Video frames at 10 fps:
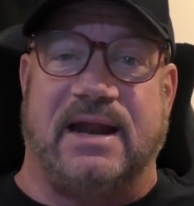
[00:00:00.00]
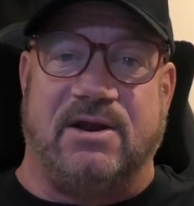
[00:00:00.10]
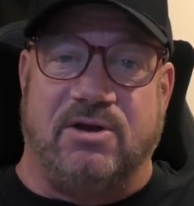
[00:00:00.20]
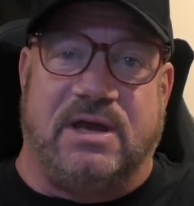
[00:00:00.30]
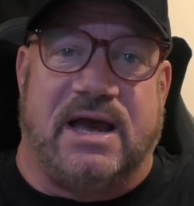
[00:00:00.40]
I
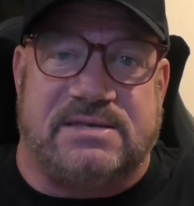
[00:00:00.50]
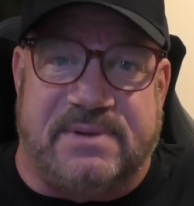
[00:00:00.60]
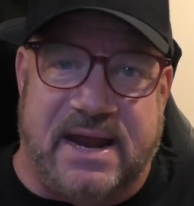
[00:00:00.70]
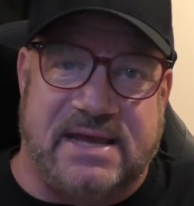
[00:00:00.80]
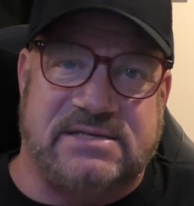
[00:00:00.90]
know you guys
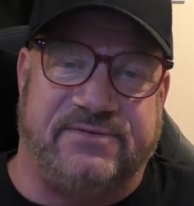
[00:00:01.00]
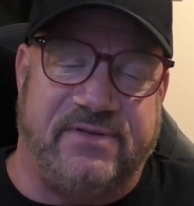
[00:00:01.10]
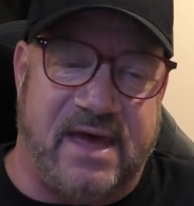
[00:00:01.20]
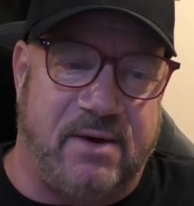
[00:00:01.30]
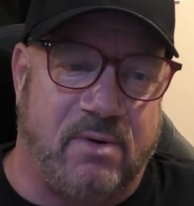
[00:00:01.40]
been asking
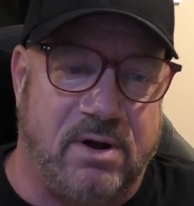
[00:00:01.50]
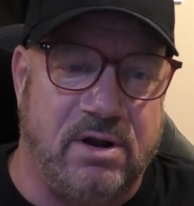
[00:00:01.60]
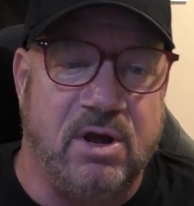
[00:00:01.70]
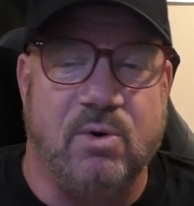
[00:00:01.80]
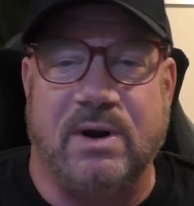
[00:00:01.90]
for that one.
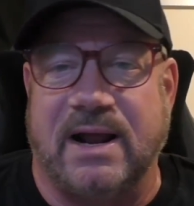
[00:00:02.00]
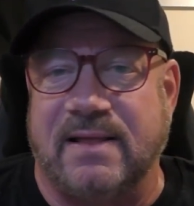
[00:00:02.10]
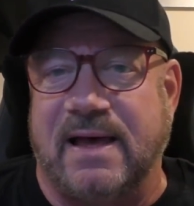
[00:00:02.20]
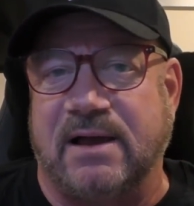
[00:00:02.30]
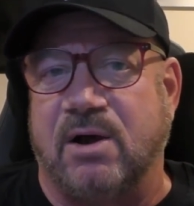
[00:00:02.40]
We got
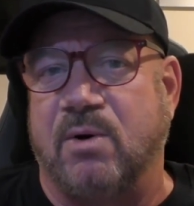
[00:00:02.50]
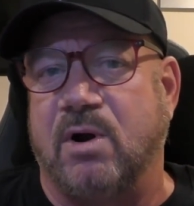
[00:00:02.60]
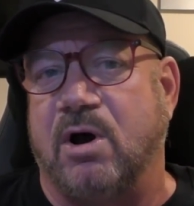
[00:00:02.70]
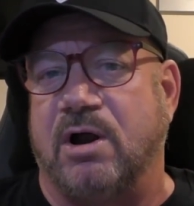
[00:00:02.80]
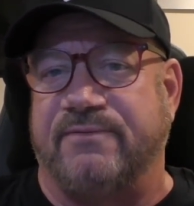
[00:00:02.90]
a lot
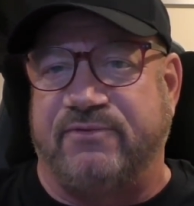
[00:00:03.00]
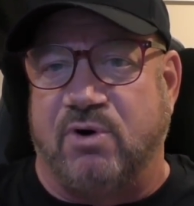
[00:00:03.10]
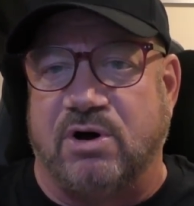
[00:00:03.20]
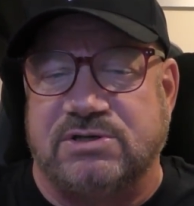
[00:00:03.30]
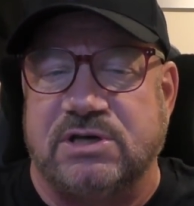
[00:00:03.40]
going on, of
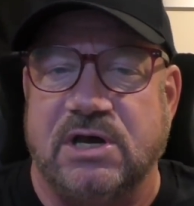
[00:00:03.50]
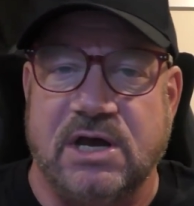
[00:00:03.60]
course.